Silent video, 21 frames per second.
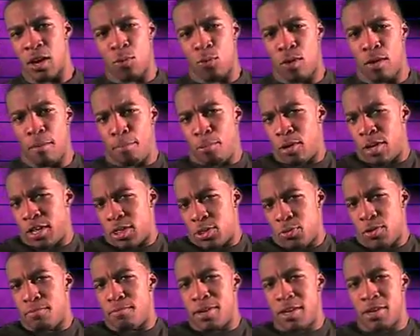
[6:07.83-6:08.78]

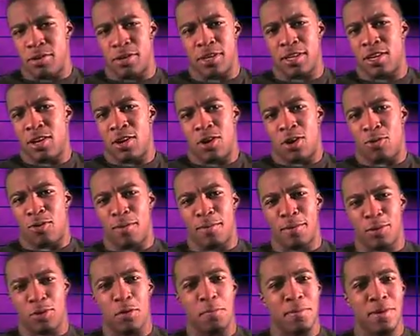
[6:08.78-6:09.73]
1.3 million or
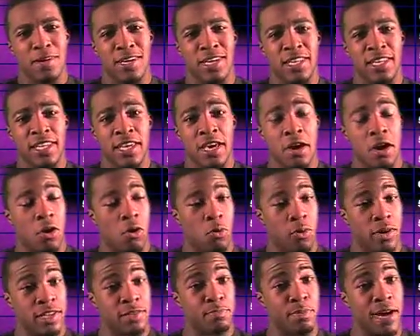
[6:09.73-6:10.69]
1.3 billion in a year? Oh,
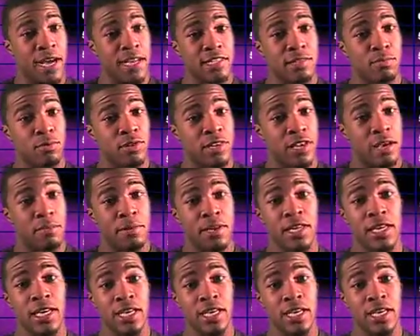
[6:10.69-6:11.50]
it's possible, damn it.